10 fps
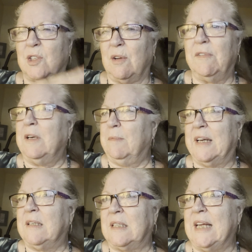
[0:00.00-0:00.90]
So if
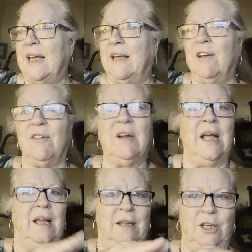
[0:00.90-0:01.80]
anybody's staying here,
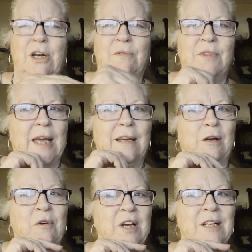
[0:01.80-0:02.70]
you know, they can
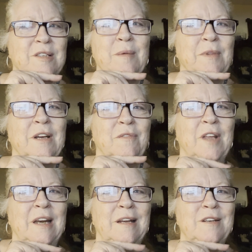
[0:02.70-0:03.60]
go and get something if
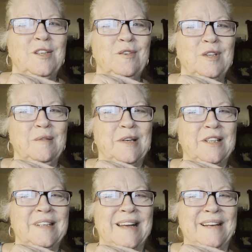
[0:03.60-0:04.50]
they need to in the middle
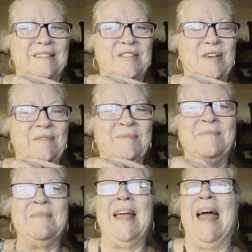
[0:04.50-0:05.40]
of the night. So
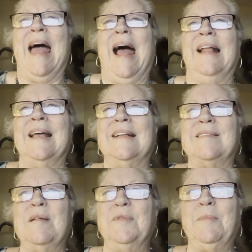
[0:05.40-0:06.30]
that's
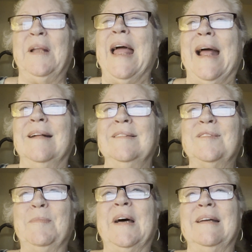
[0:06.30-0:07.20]
some of the
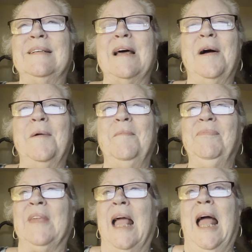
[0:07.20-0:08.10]
plans, but
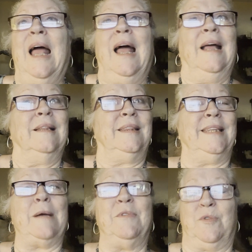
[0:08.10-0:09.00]

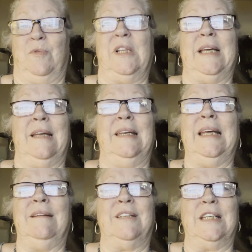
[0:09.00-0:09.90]
that was really a
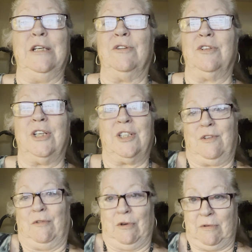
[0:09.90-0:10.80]
neat dinner
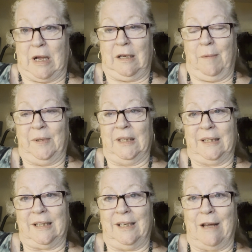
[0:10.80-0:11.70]
just for a couple of
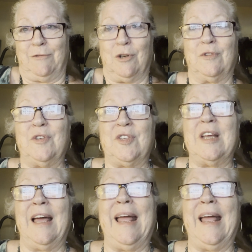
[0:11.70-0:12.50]
little leftovers.